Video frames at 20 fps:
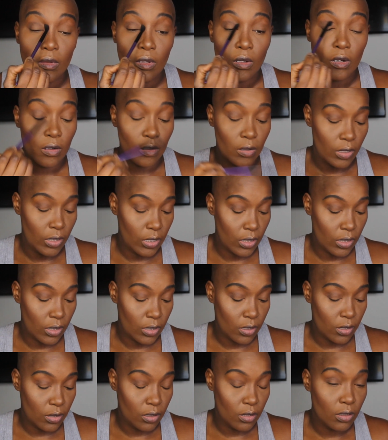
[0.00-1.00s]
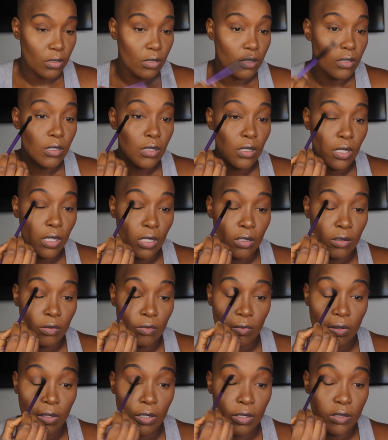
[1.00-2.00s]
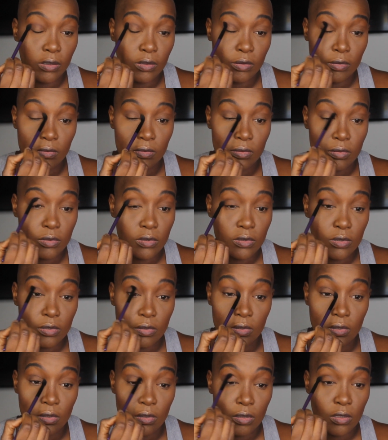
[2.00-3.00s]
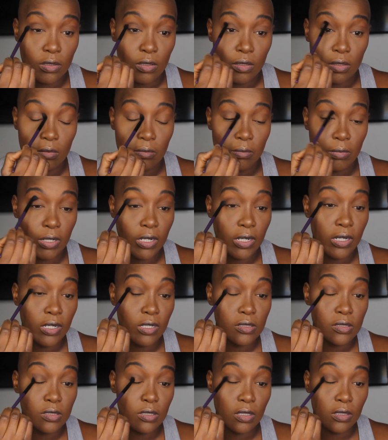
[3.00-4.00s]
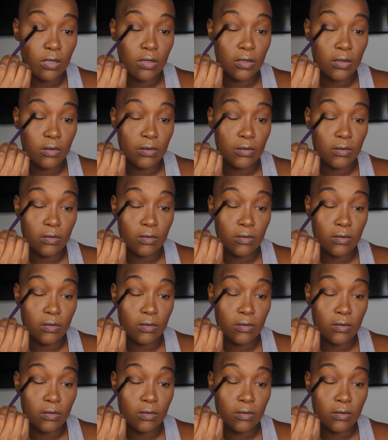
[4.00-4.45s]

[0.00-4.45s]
her in and around my eye socket.